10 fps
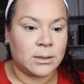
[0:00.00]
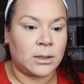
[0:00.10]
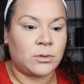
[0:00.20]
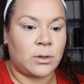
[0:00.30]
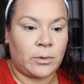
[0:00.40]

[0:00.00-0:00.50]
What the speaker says: That's what I'm